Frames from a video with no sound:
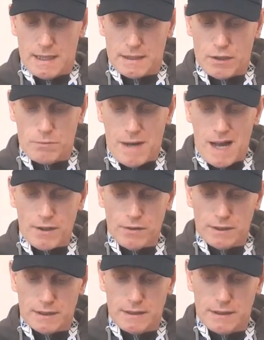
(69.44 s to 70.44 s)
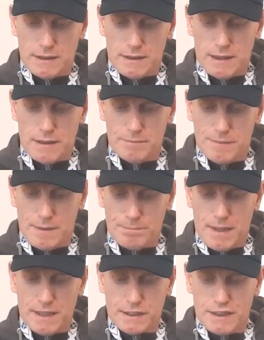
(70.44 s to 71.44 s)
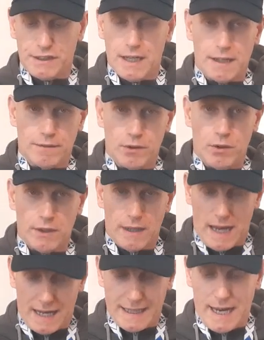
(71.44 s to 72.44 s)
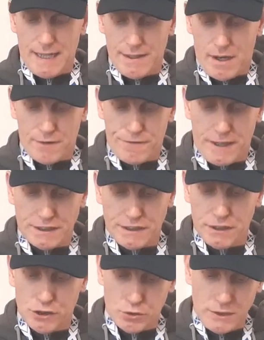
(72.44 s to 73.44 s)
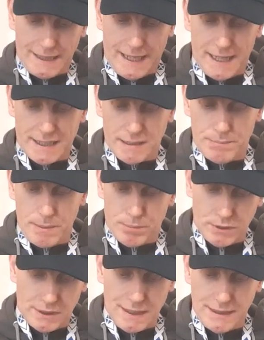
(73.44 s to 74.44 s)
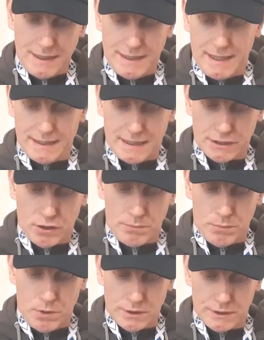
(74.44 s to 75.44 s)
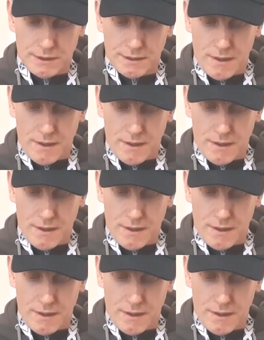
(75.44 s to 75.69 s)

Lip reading: Kilmarnock, Paisley Sheriff Court, again, are fiction. So you get this, people, you need to take this on board.